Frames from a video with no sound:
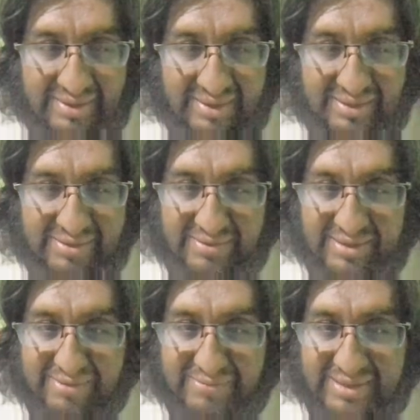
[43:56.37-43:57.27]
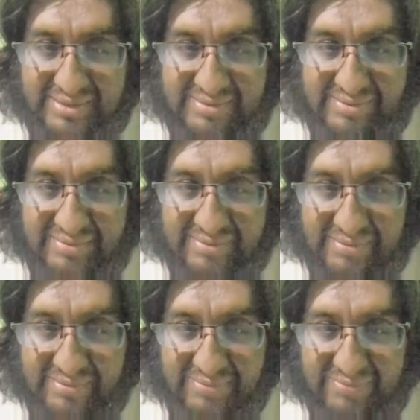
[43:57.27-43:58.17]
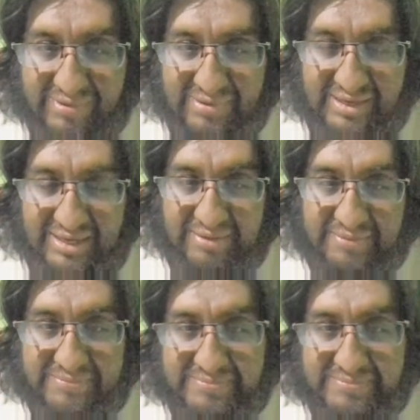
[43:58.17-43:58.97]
And you get one from here.